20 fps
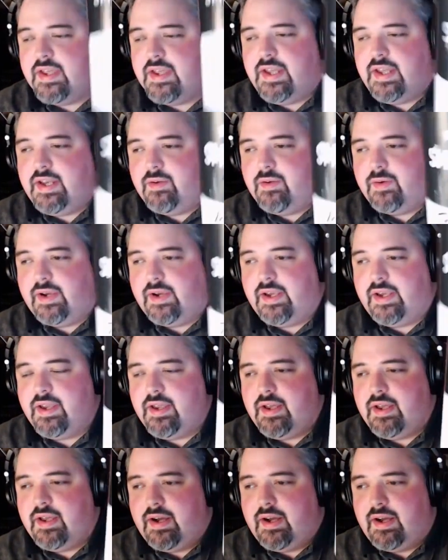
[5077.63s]
Anyway,
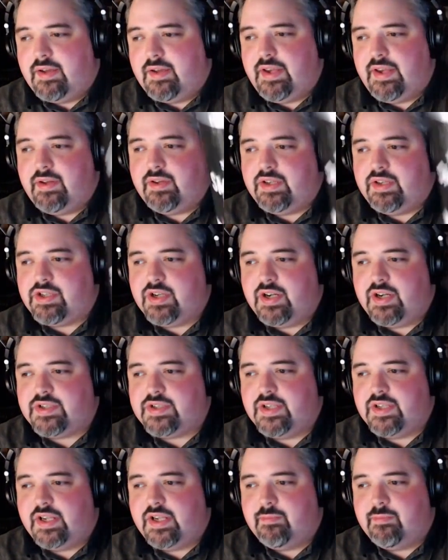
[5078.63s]
they only
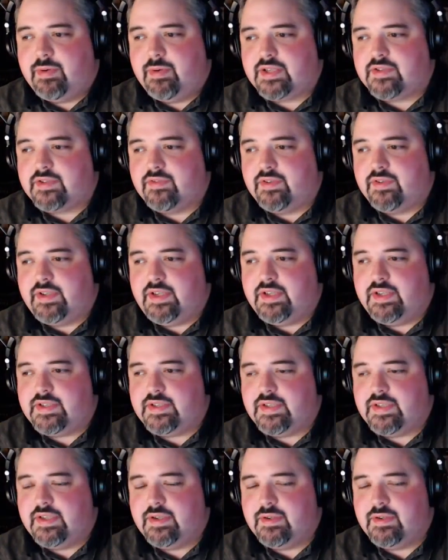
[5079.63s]
charge $9 for
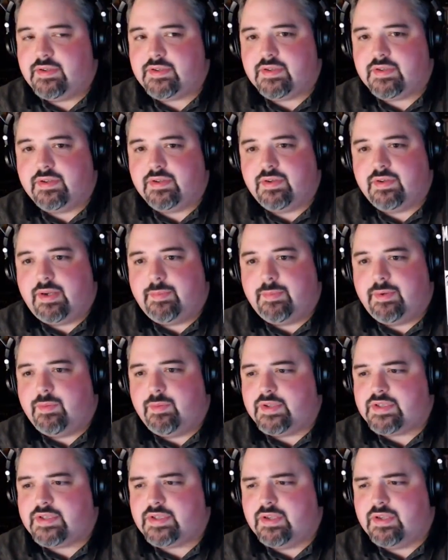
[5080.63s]
these. So, I mean,
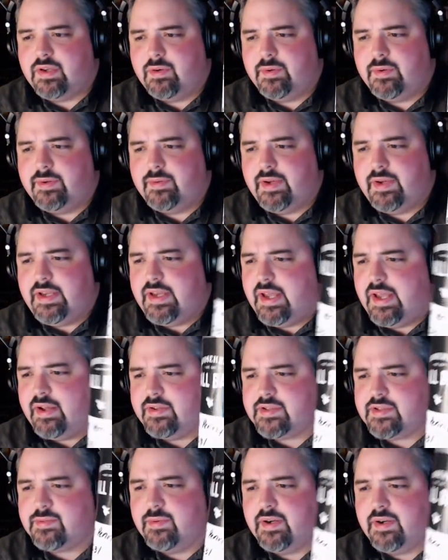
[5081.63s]
what's the going rate
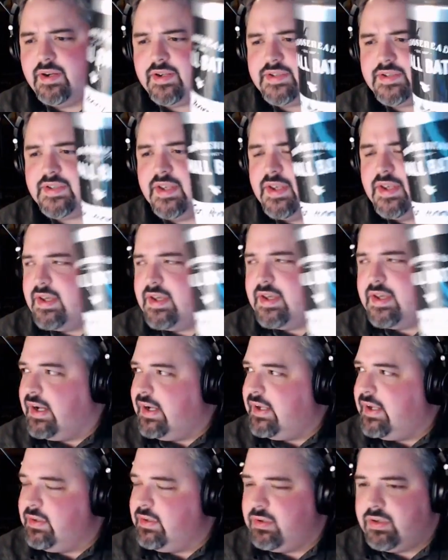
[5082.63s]
elsewhere? Because
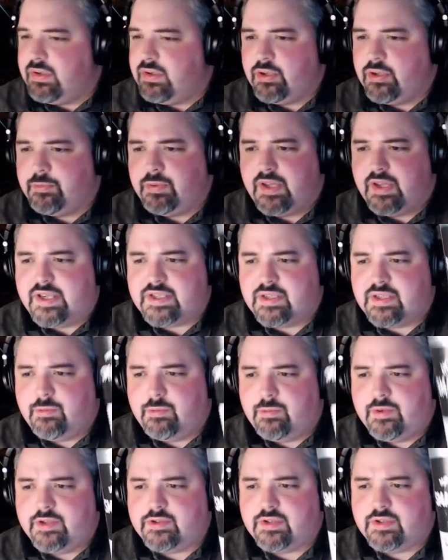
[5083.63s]
the only other place in New
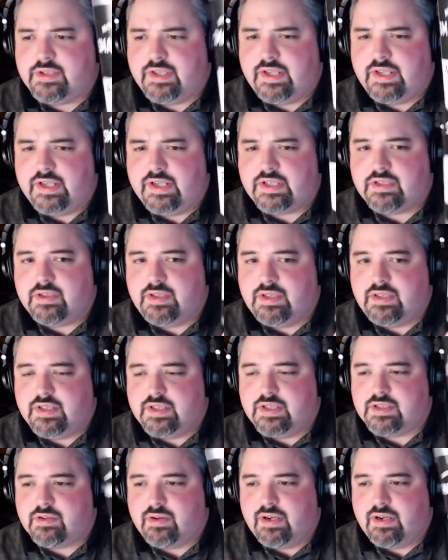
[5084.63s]
Brunswick that actually
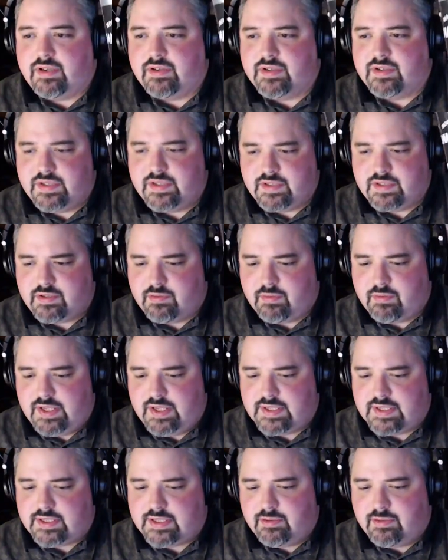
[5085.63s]
does crawlers is
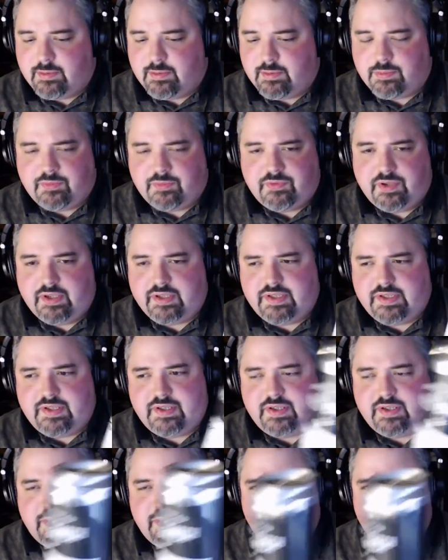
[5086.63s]
Greystone up in Farrington.
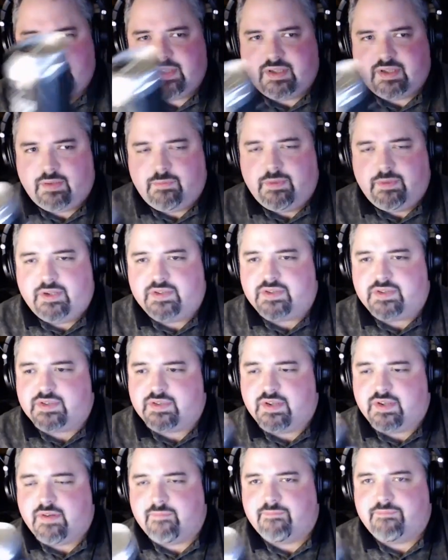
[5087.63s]
And I don't think their
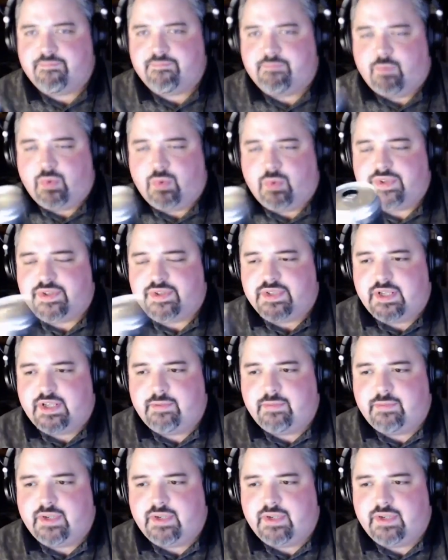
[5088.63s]
beer's more than 10.